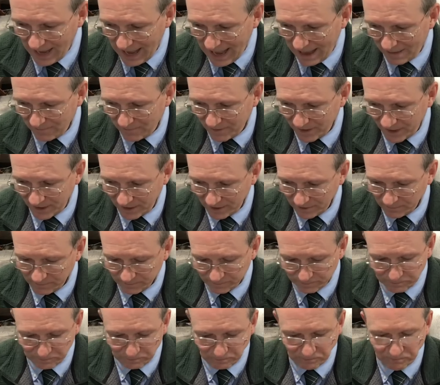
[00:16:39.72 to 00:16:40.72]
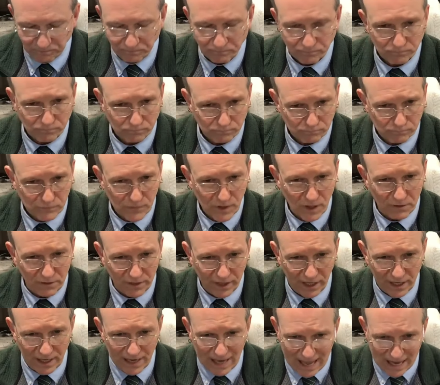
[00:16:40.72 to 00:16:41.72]
having
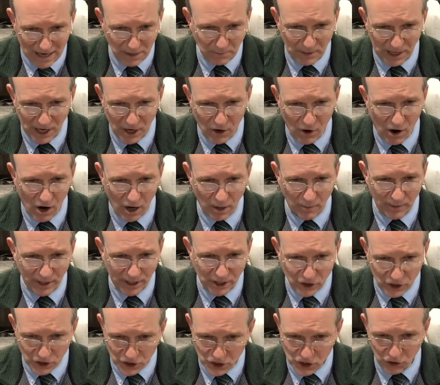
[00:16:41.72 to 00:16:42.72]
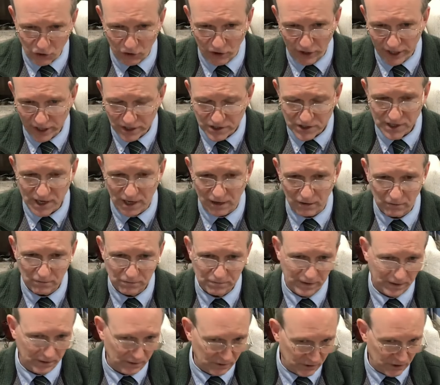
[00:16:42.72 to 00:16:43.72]
the enemy army destroy
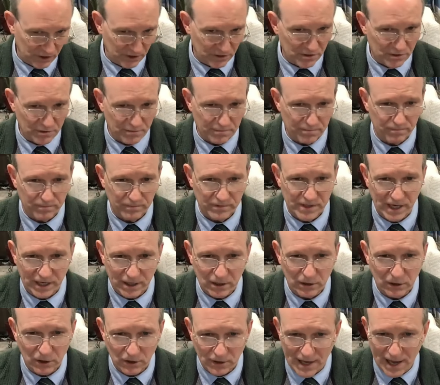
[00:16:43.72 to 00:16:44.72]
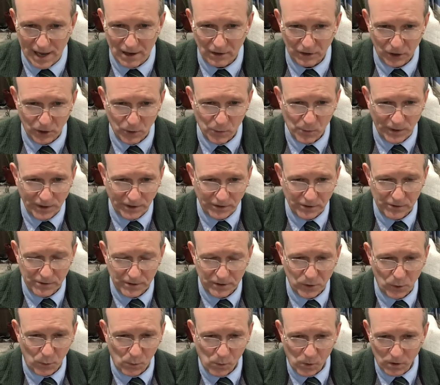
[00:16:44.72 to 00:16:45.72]
itself. And just take a look out your window
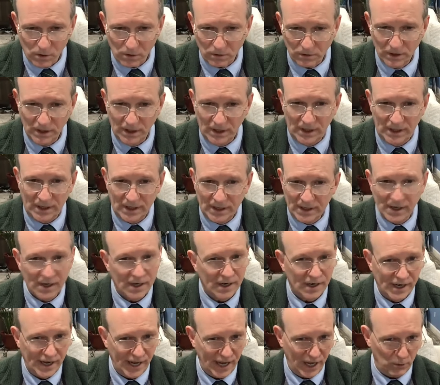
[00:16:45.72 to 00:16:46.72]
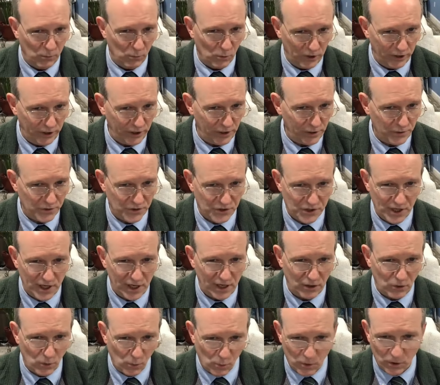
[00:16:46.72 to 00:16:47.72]
at the world. And what do you
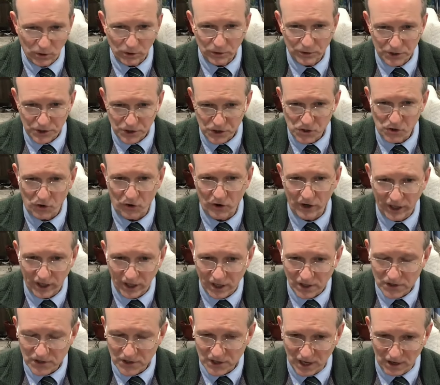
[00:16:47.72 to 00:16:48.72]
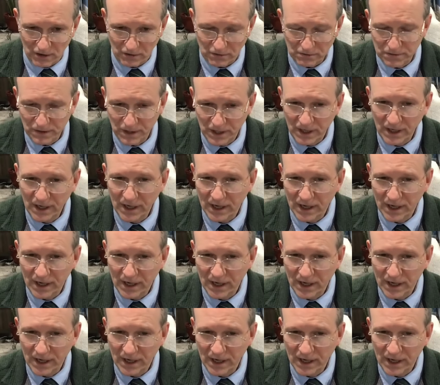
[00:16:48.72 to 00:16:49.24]
see? The world destroying itself.